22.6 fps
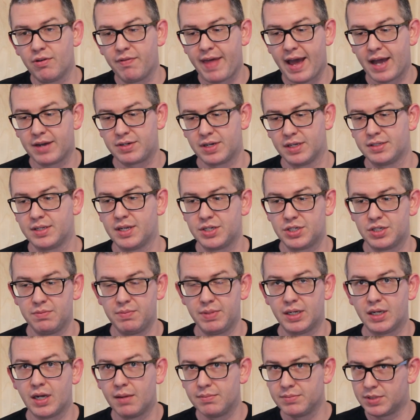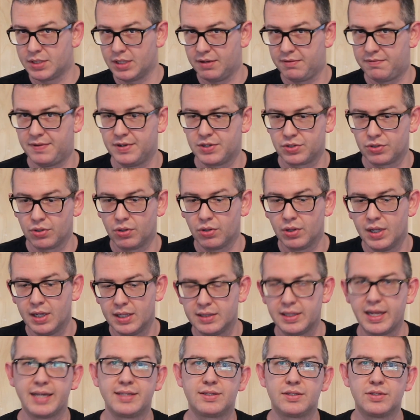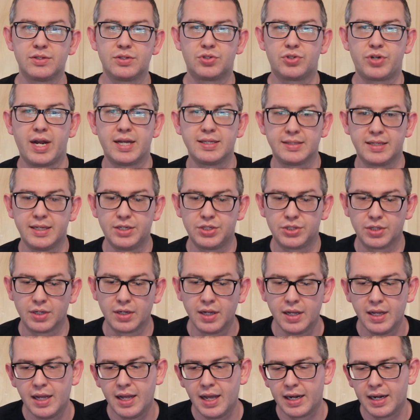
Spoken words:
that translation becomes the official licensed translation.